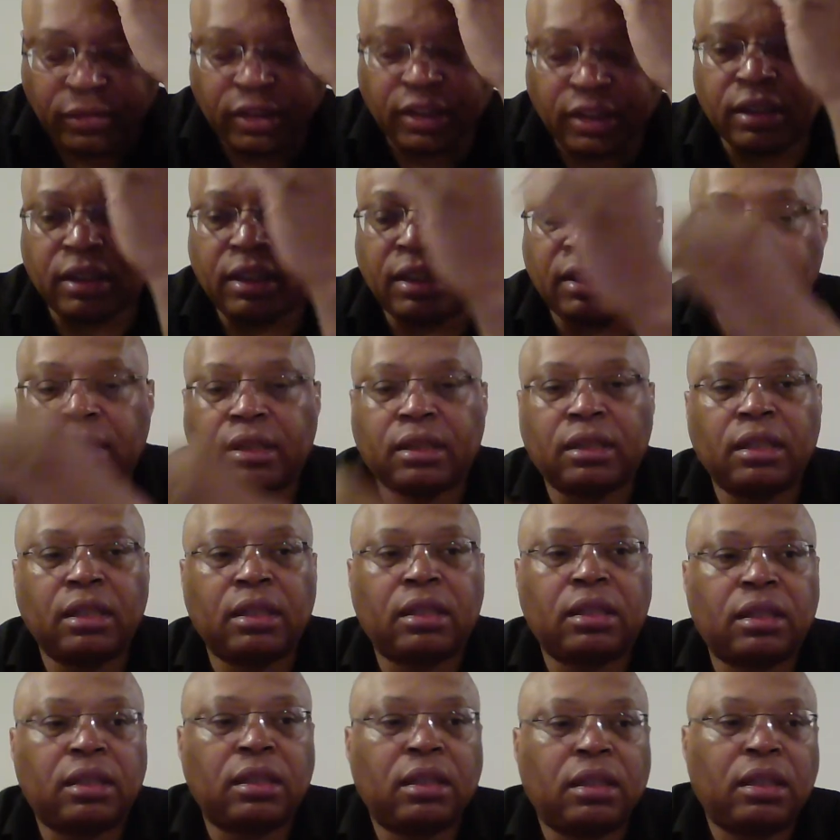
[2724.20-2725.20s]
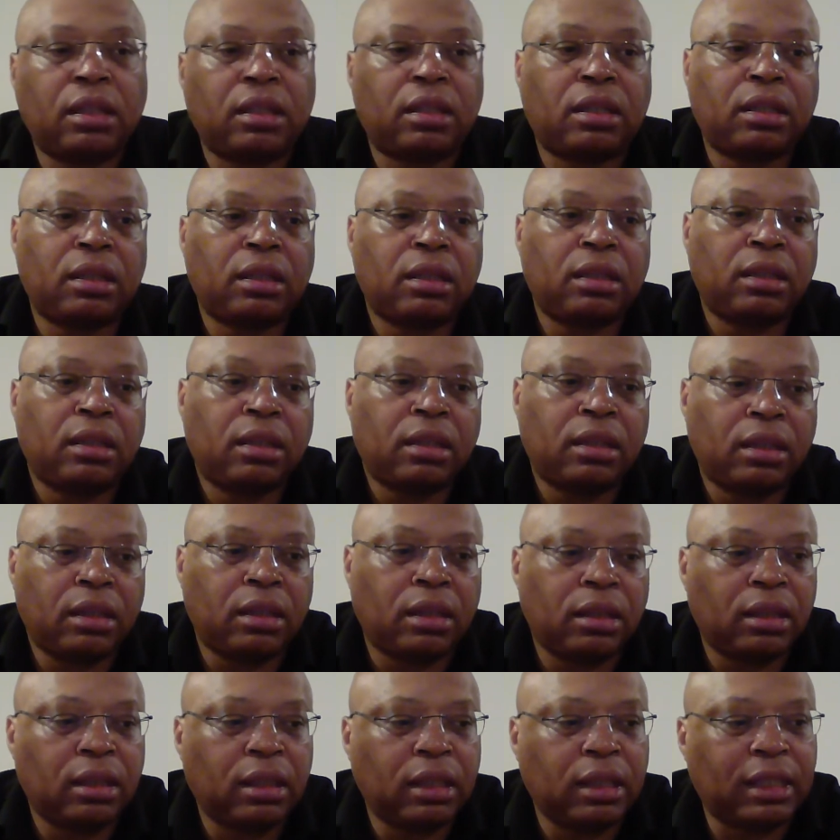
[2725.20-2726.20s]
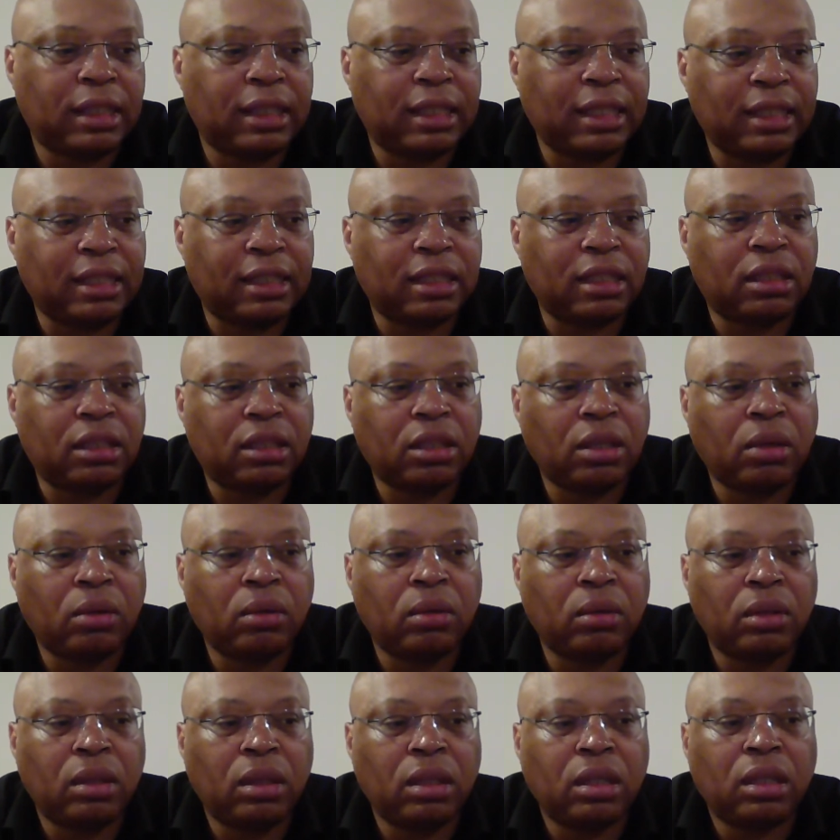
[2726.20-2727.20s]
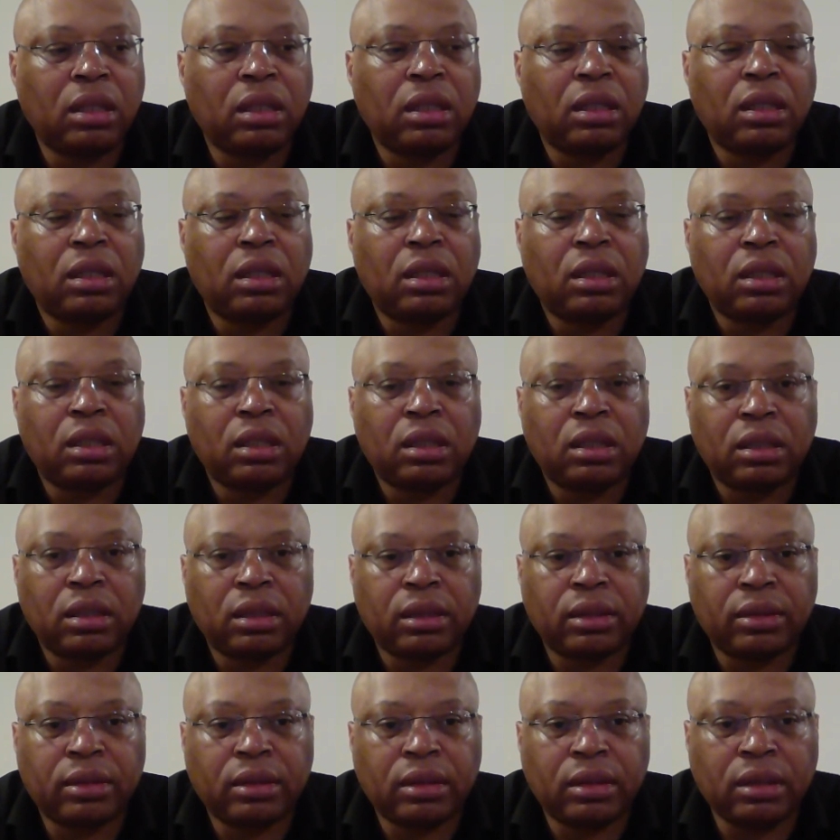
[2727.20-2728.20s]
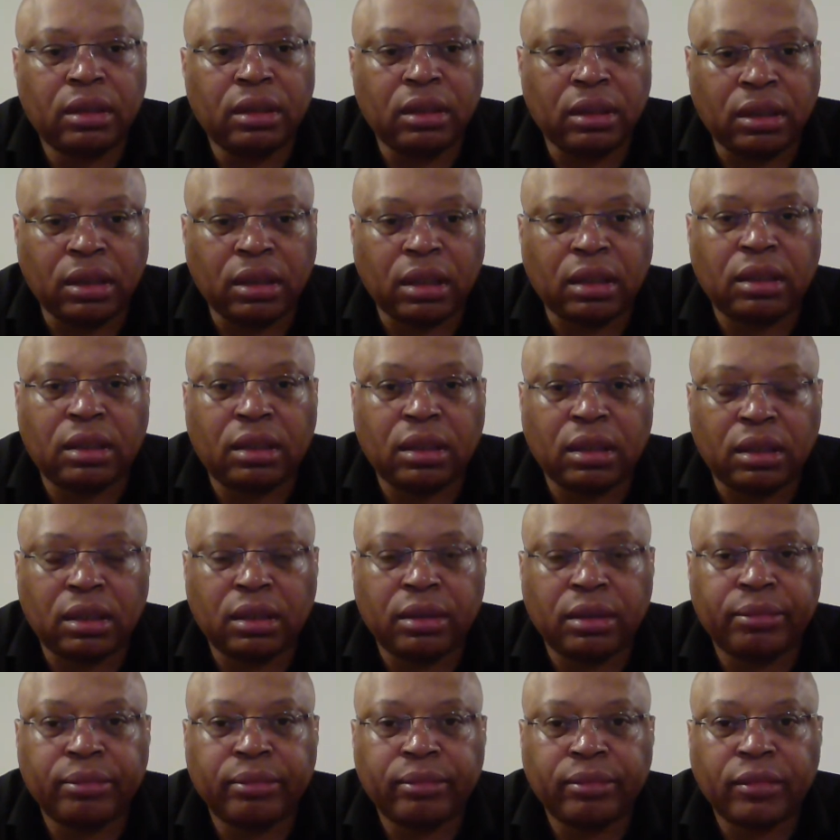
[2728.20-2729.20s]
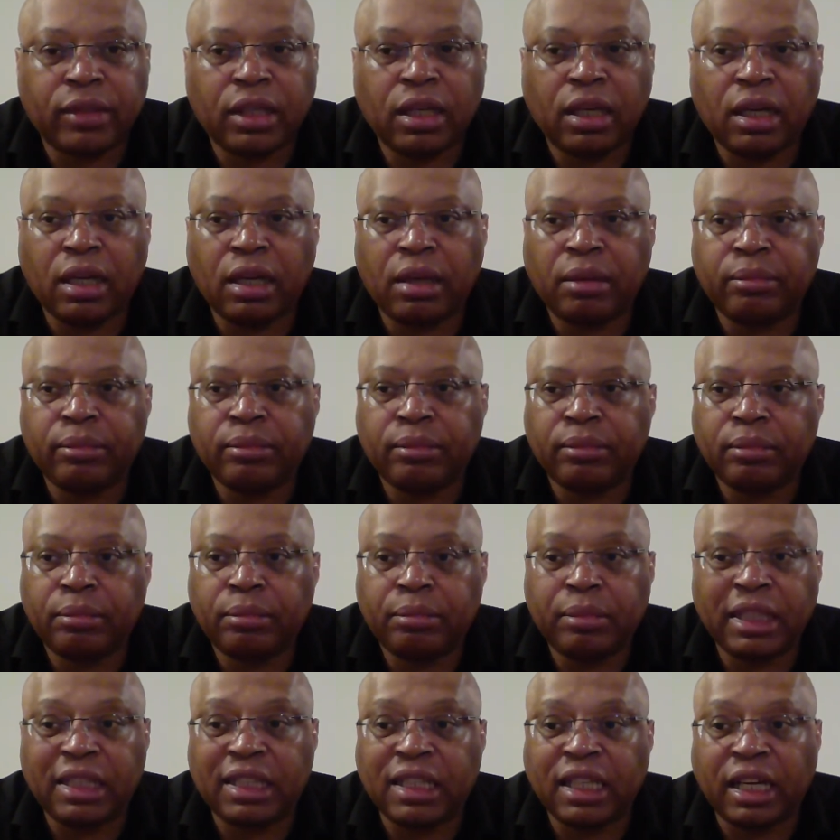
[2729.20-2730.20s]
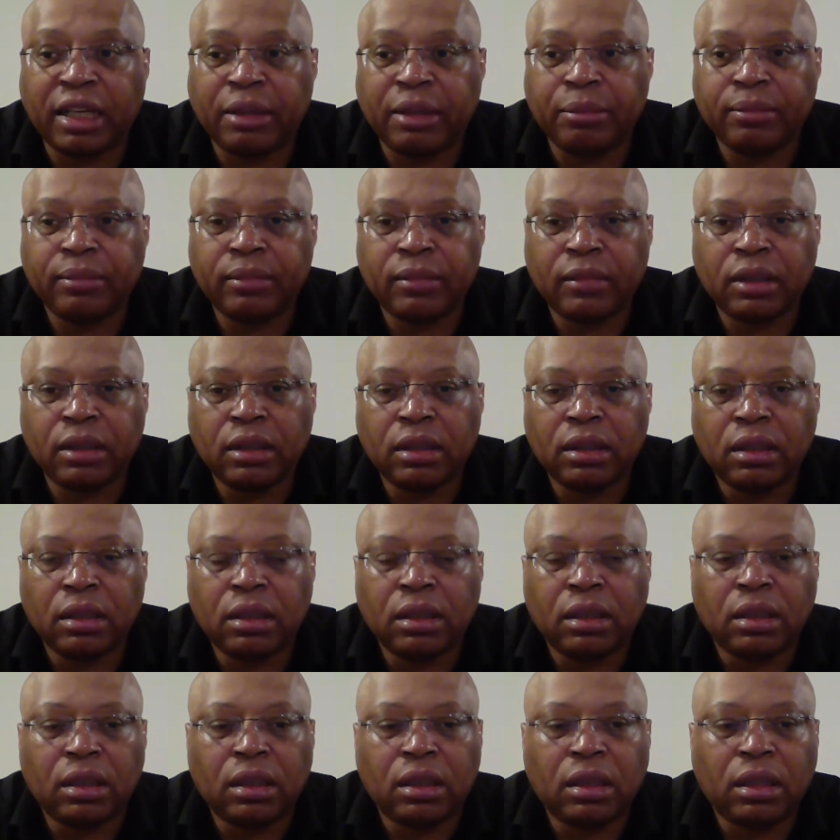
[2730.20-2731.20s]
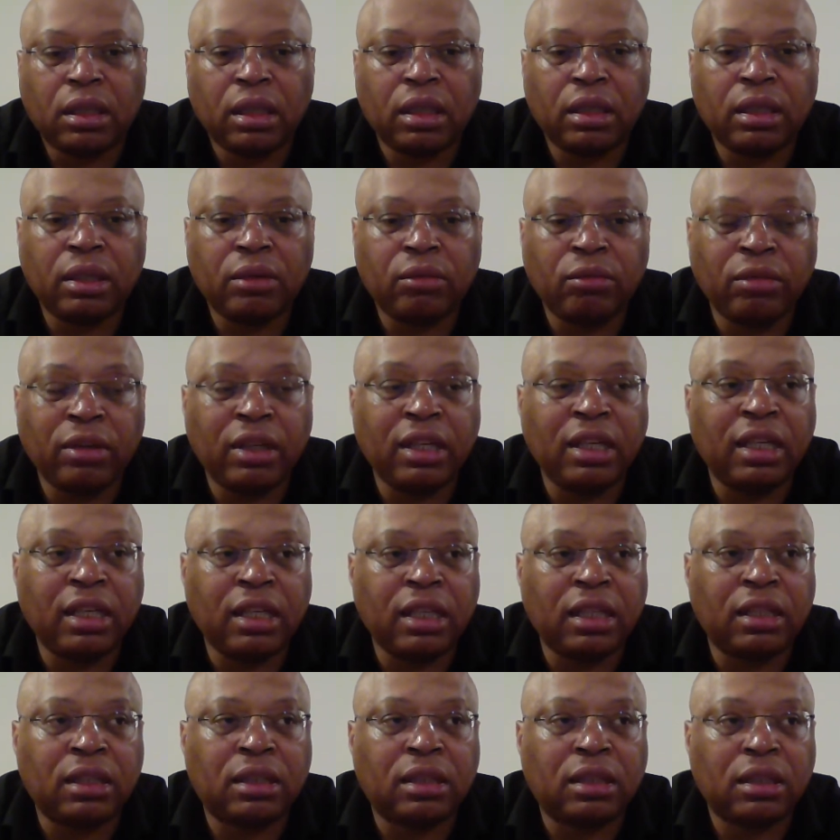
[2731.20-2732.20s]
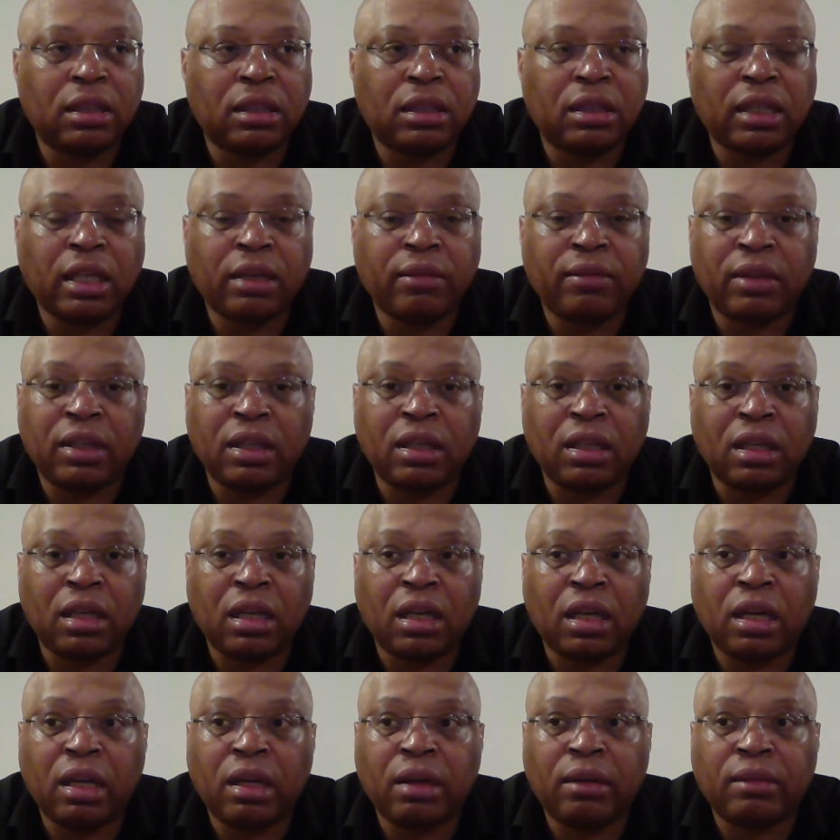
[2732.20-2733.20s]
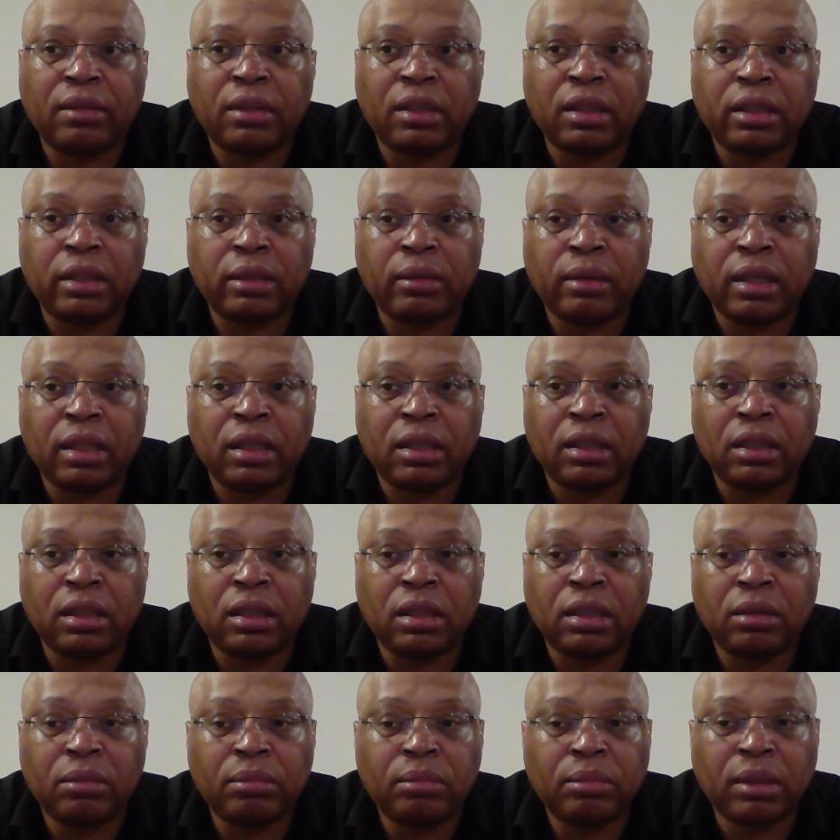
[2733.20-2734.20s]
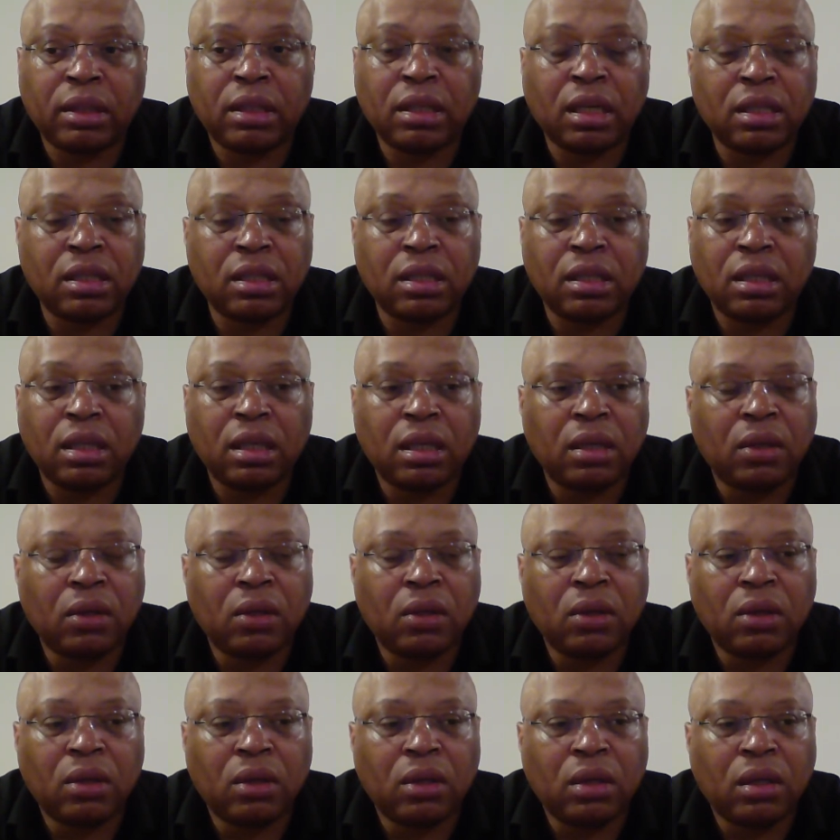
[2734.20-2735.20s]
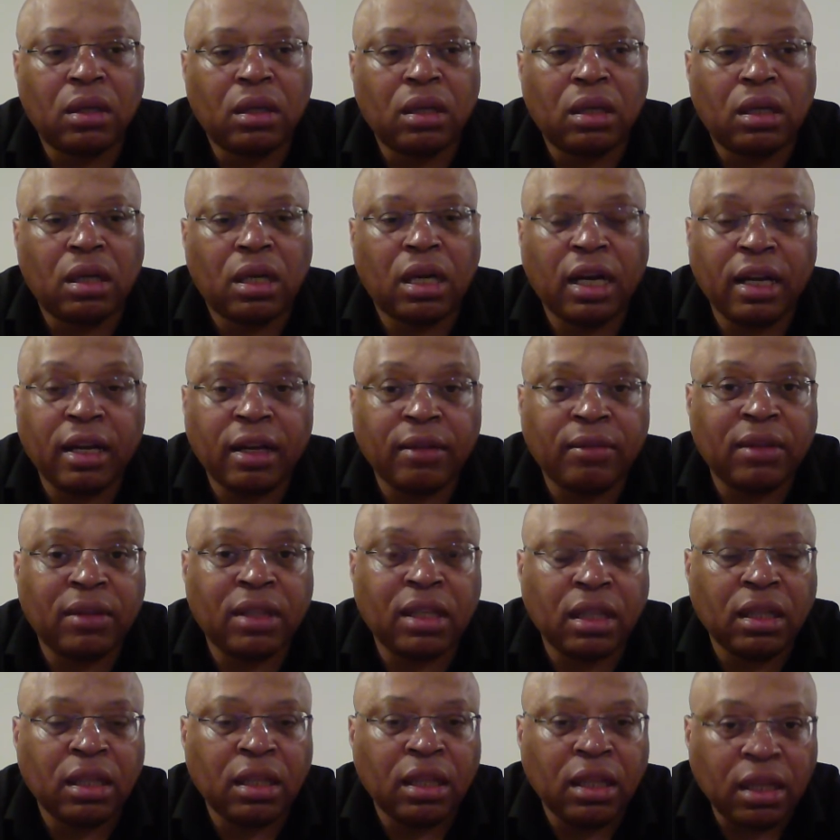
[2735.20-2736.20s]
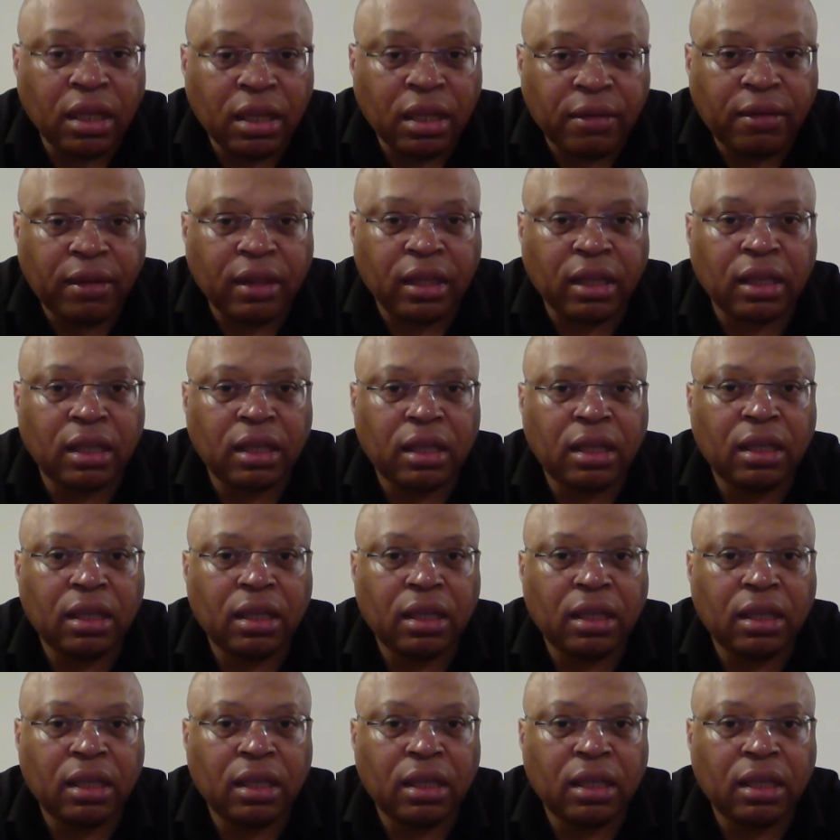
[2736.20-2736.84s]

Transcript: This is the total injustice, big time. And it really is a David and Goliath situation here, because I have done nothing